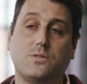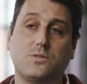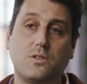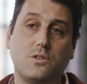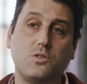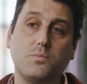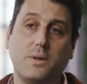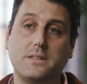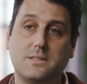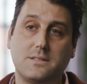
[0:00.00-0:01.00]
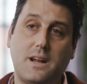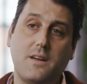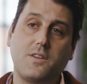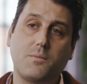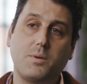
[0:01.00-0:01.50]
Those are the two places that
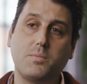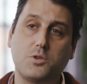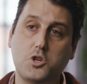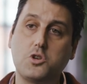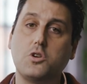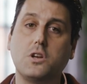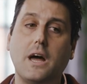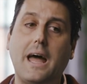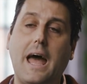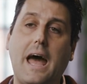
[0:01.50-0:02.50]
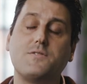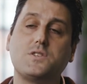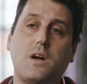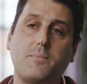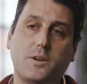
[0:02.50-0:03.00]
I think people should have
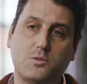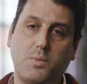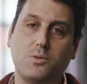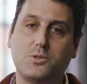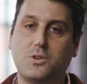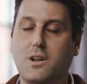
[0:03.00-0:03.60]
some exposure.